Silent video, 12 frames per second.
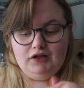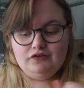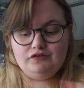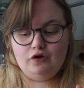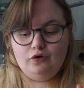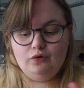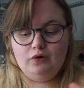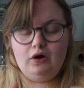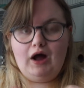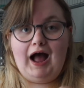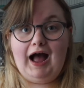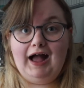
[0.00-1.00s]
So
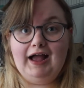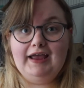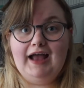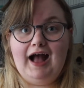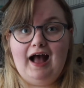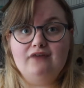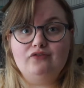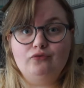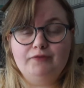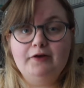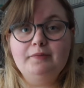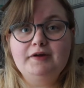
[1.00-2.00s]
I have a
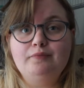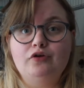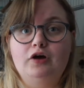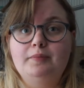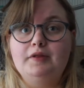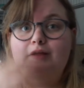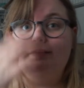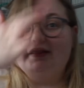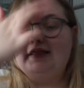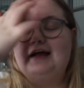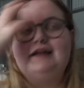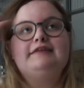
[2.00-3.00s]
real big problem
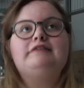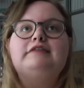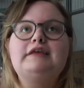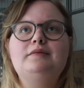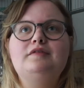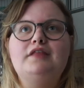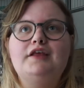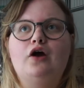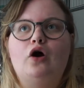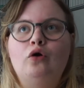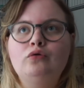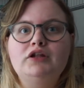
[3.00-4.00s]
that it seems the
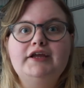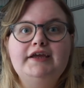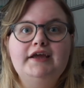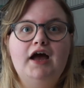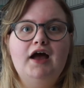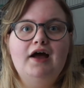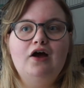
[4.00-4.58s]
only